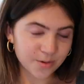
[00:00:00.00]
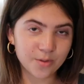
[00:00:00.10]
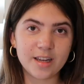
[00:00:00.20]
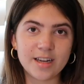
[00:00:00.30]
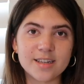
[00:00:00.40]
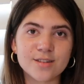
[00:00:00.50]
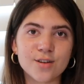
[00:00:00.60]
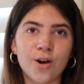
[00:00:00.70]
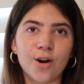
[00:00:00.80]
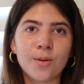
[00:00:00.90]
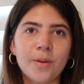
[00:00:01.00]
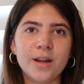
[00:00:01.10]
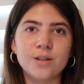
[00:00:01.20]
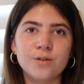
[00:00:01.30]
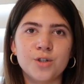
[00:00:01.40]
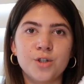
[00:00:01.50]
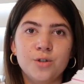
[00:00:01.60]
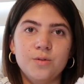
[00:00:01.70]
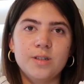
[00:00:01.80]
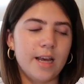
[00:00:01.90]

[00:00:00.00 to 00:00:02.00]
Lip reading: So these are my new shoes.